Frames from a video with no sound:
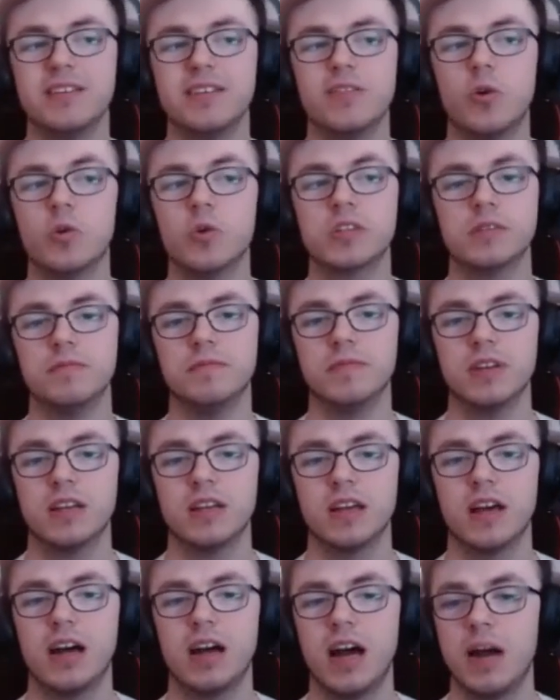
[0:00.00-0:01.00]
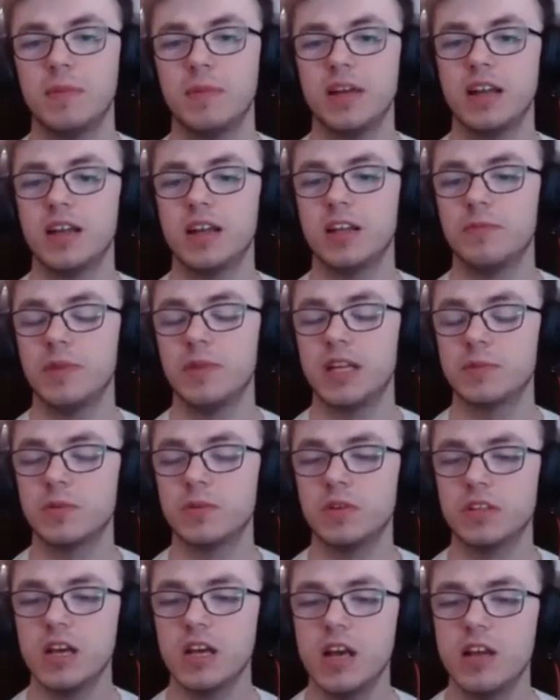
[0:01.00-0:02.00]
Awesome. I mean, I love Blast
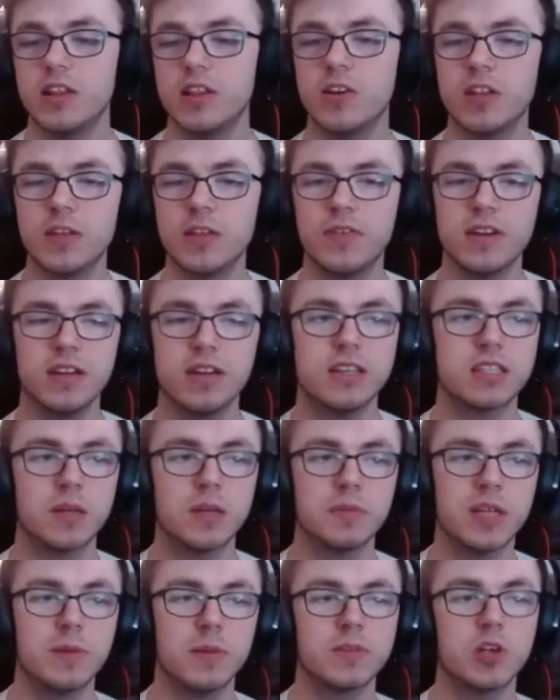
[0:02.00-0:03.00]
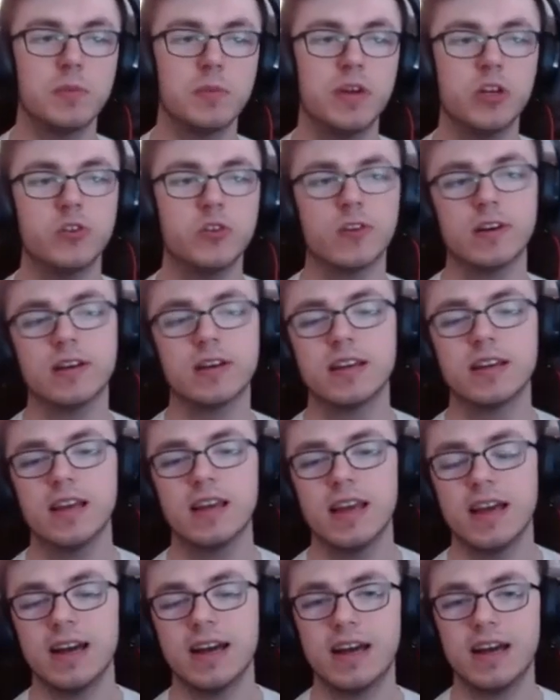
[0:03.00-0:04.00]
Bones. The only thing is, sometimes they're a bit drunk.
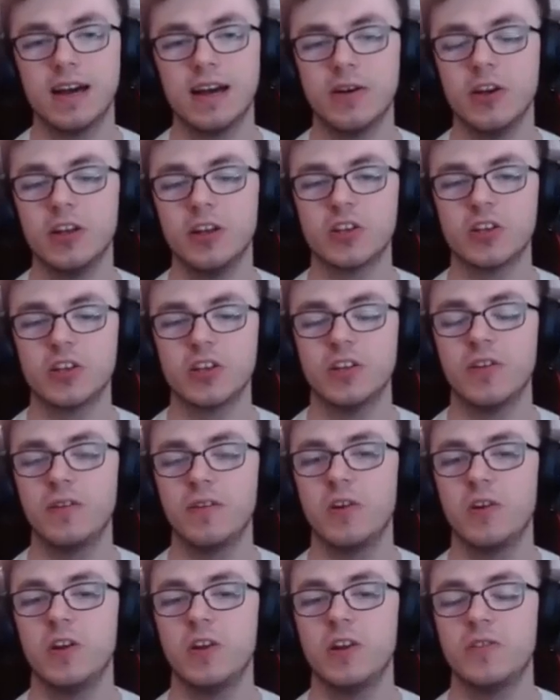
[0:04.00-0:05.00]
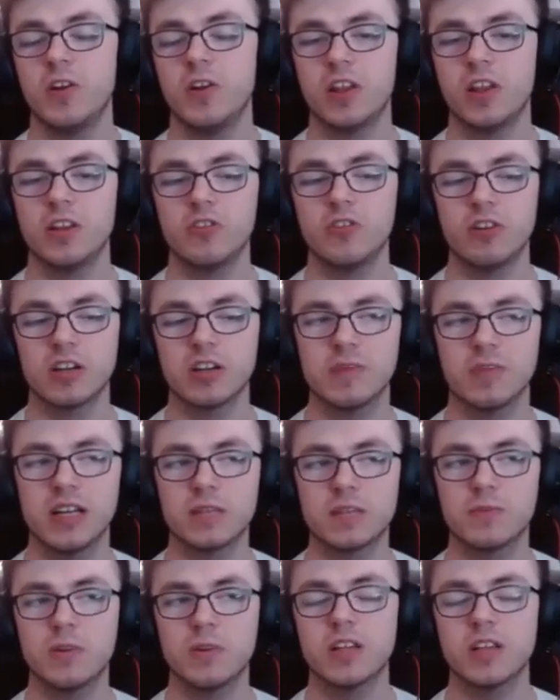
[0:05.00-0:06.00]
You've heard of the drunken Blast
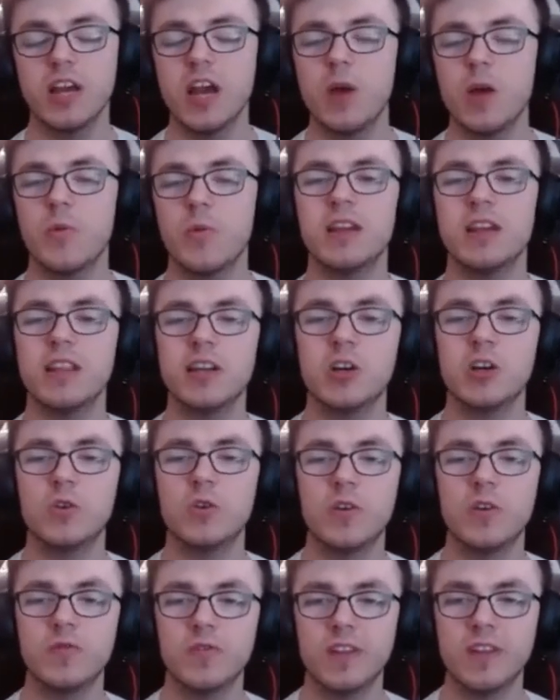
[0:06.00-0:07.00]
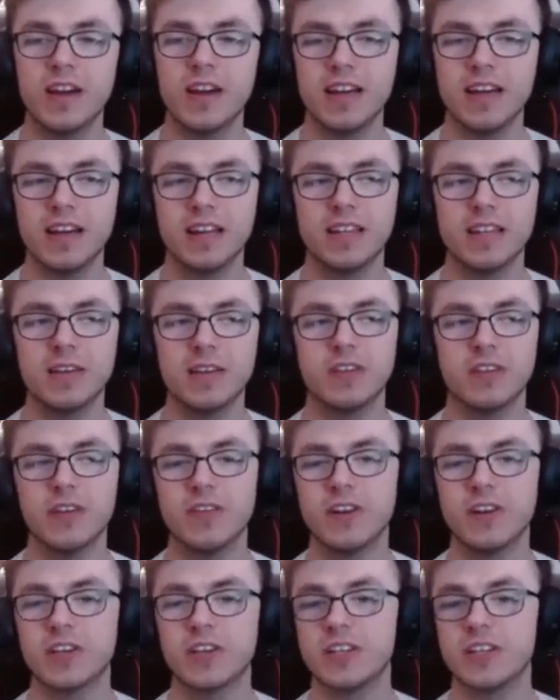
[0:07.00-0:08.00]
Bones, where they go off flying in different
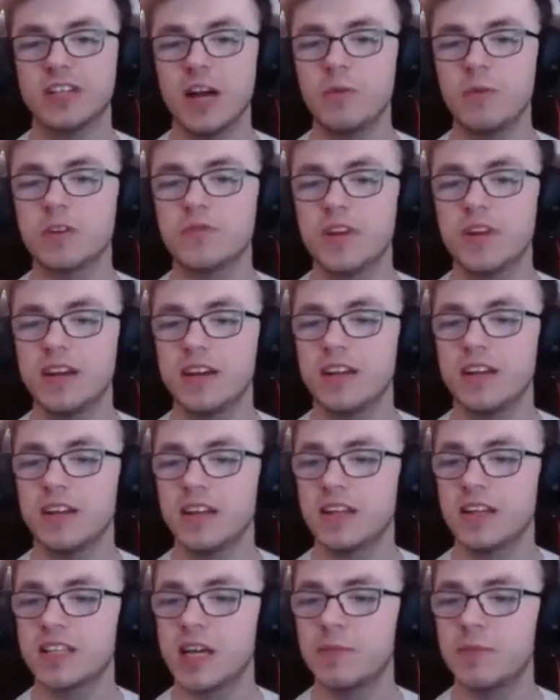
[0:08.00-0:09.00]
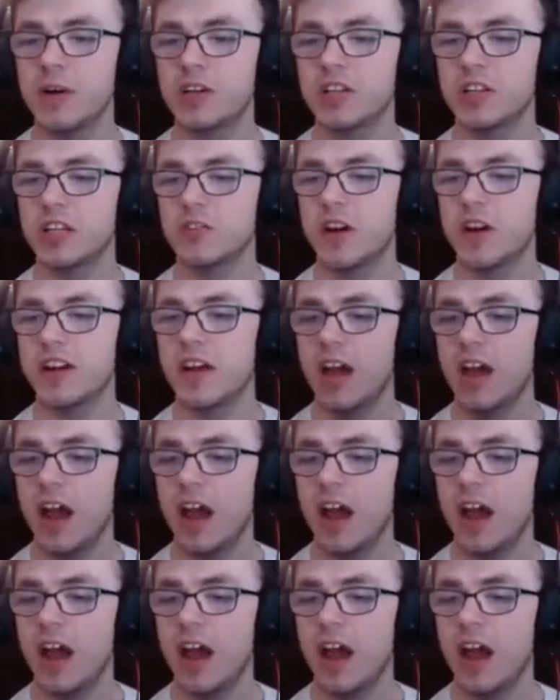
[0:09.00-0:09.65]
directions. I was fighting, like, say, imagine this, right?